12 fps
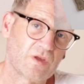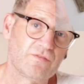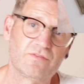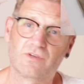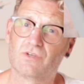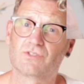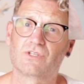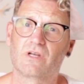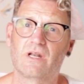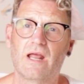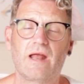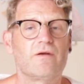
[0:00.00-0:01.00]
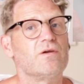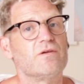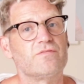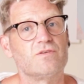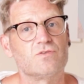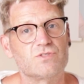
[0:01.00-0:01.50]
for your certain area,
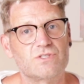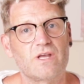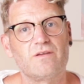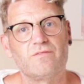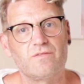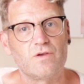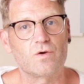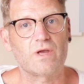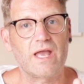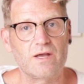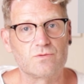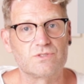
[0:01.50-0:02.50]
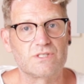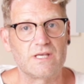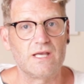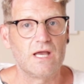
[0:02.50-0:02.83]
for your state, for your county.